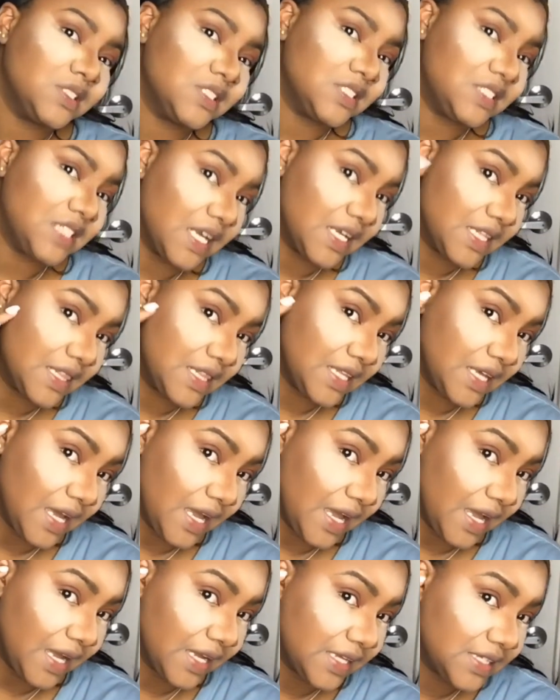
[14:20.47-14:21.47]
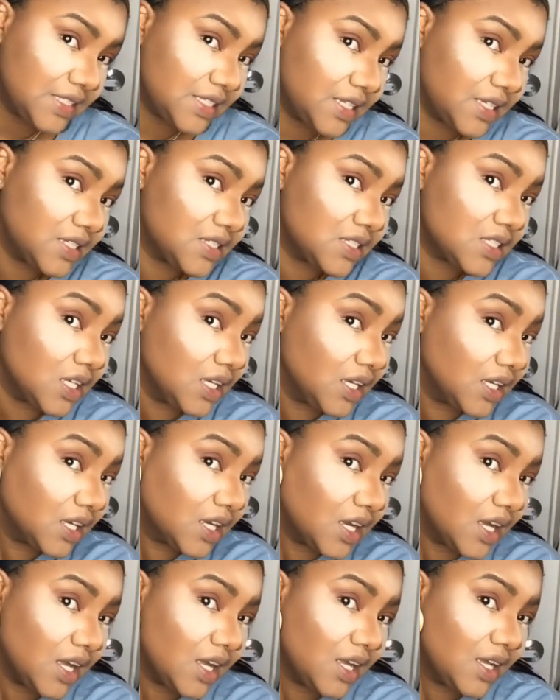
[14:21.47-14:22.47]
take the excess and
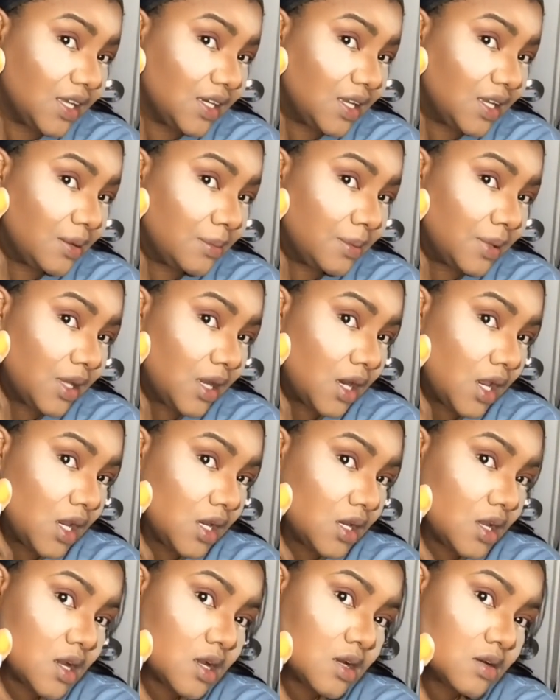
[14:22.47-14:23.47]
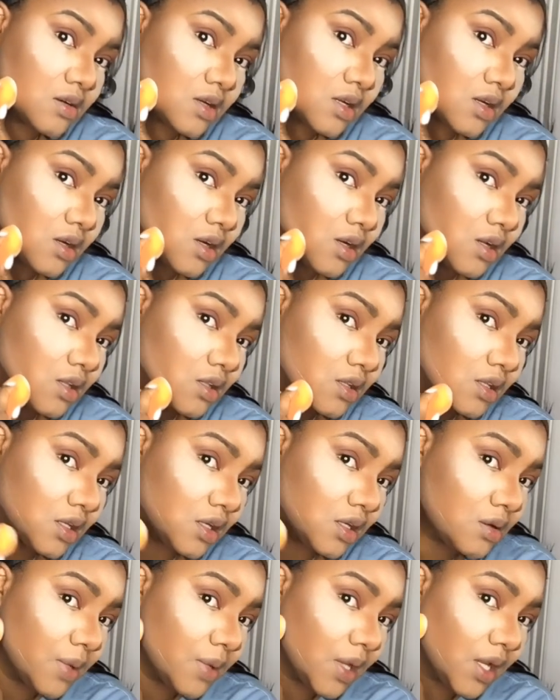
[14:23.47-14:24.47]
kind of put it down here a
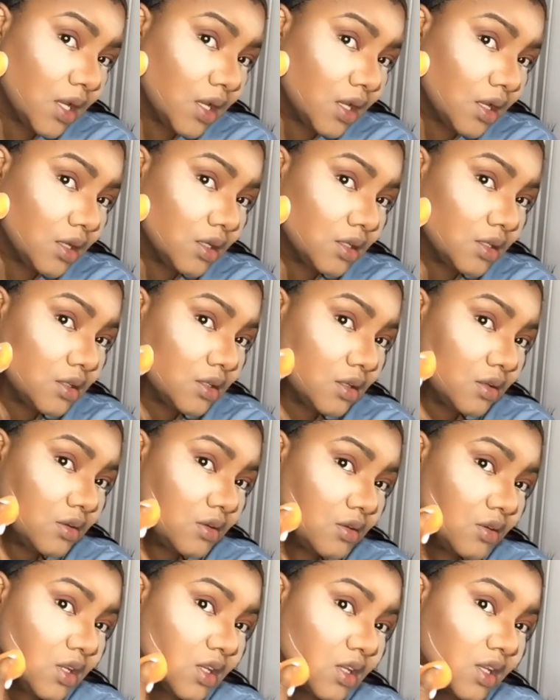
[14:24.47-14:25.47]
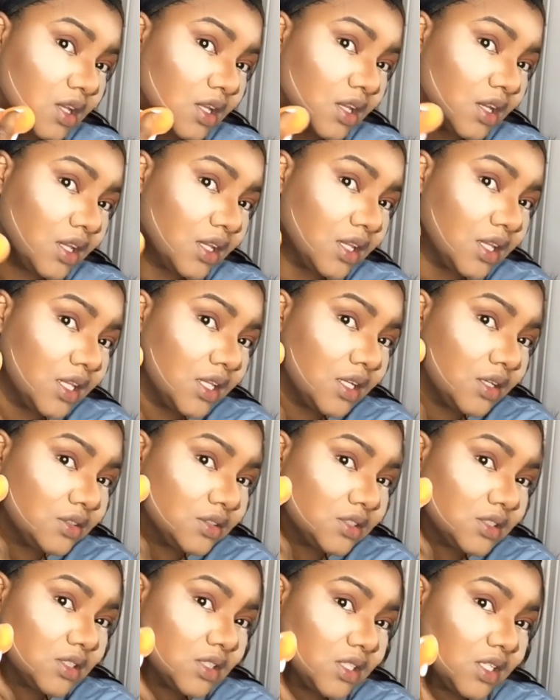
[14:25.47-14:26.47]
little bit. So you can get a little
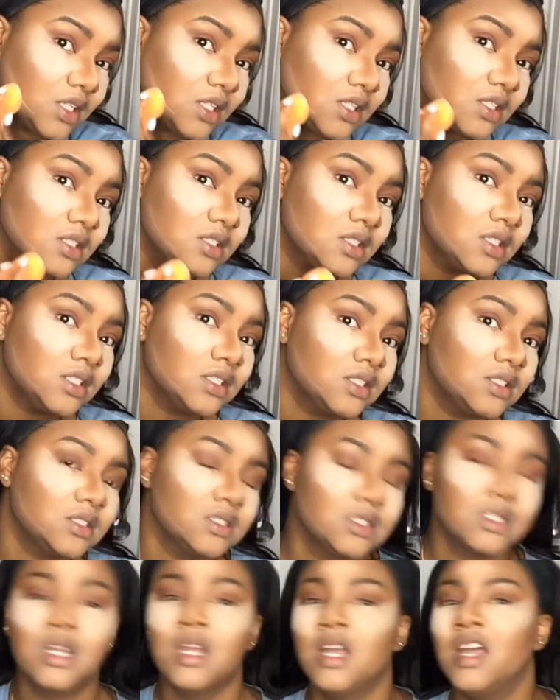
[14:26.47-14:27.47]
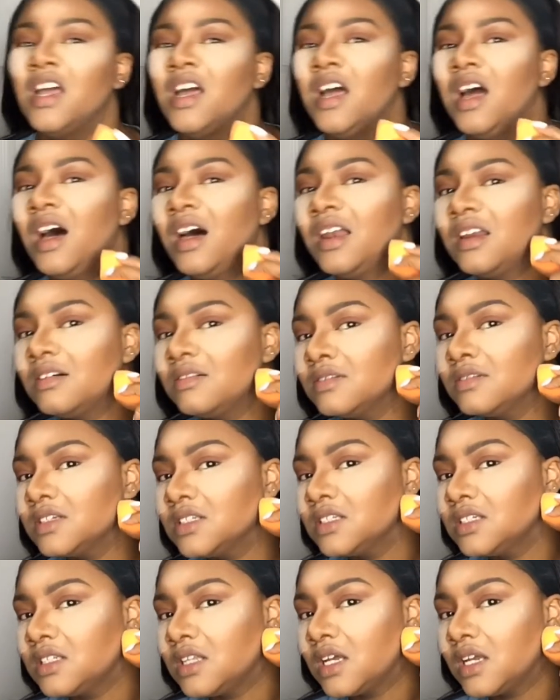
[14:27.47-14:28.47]
snatchness. I don't
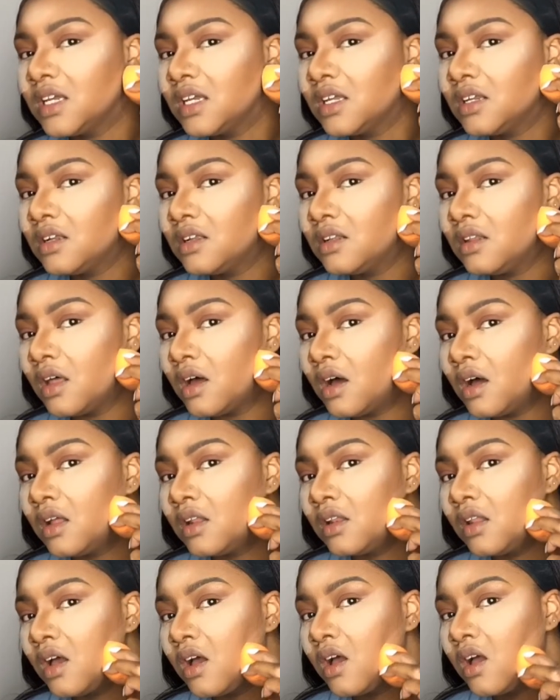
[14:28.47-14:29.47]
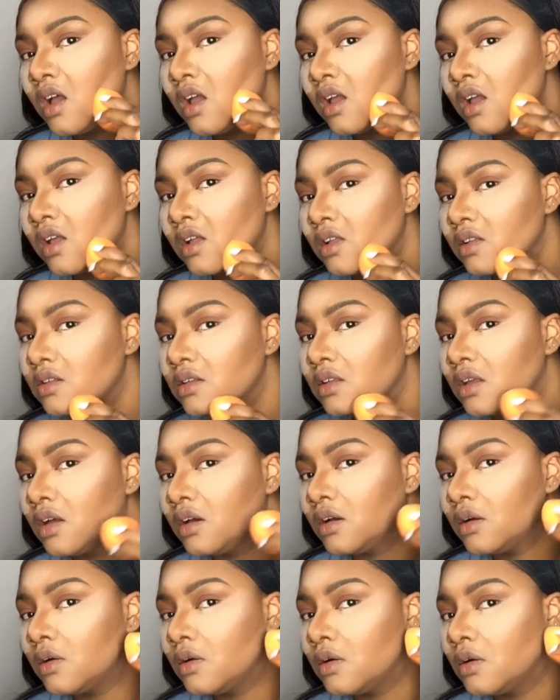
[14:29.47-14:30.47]
really like it a lot.
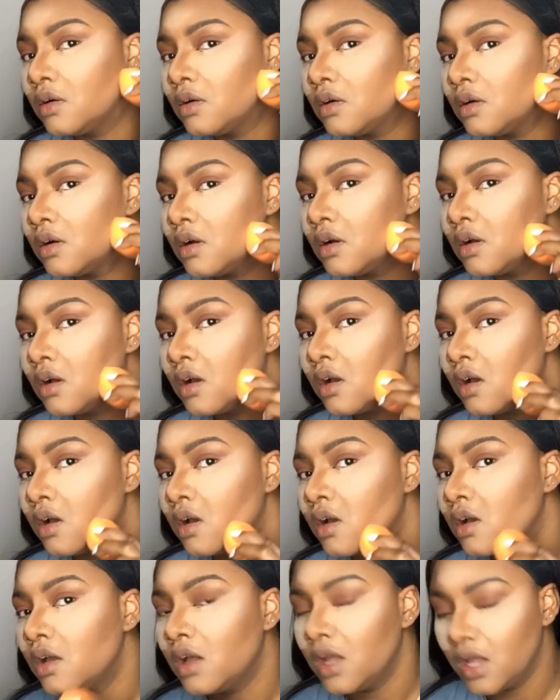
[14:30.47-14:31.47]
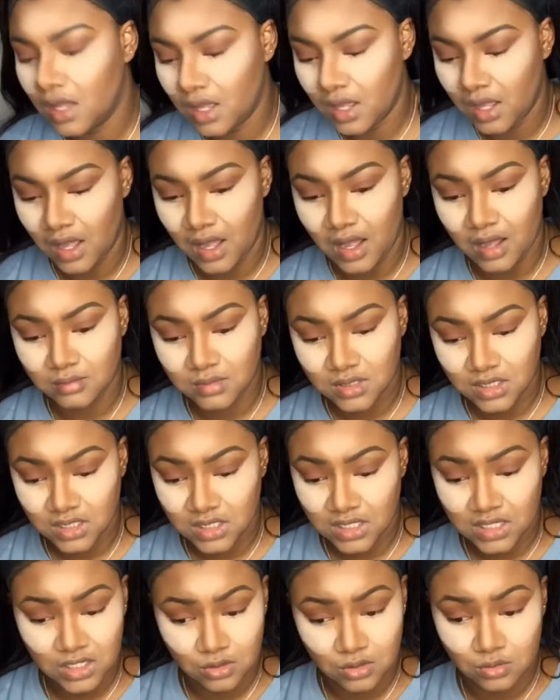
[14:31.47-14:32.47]
So I'm just
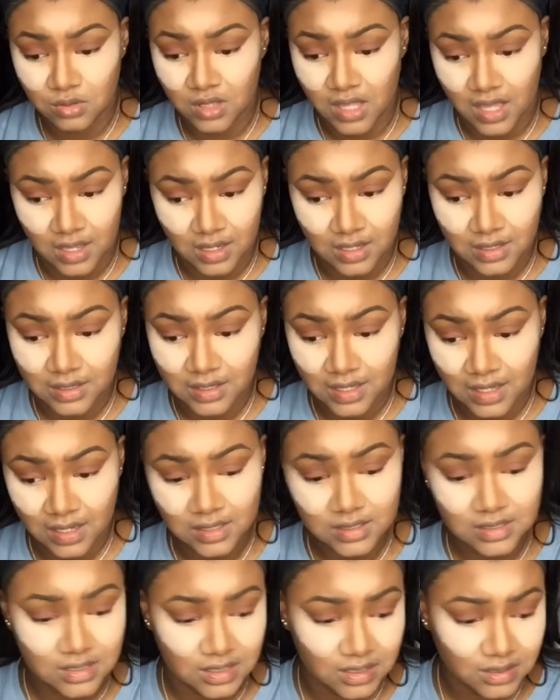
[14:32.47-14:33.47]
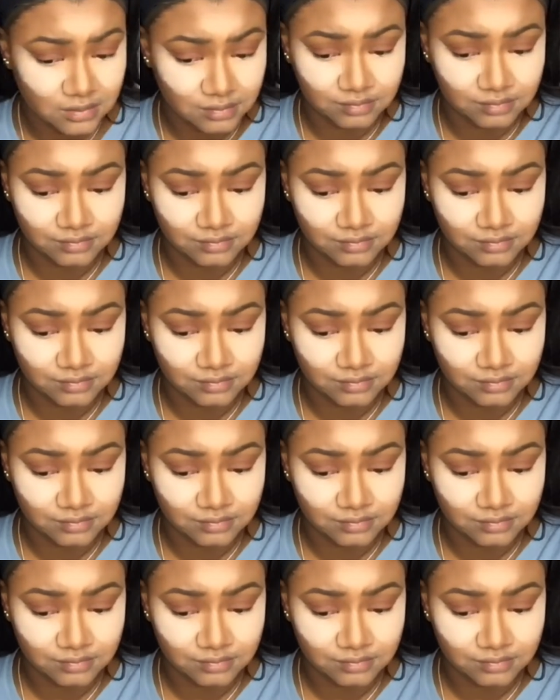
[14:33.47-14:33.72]
going to do that, and that is it.